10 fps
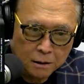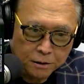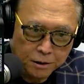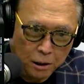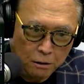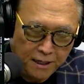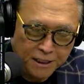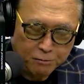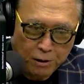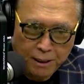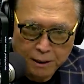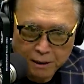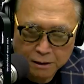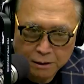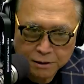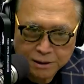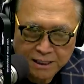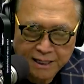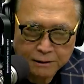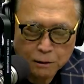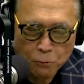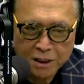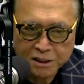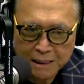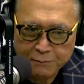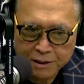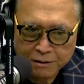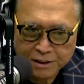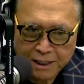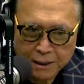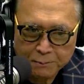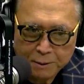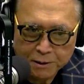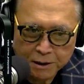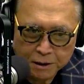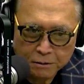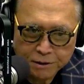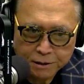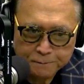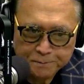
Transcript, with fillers: So that's why, you know, your site, what is the name of your site that people can go to?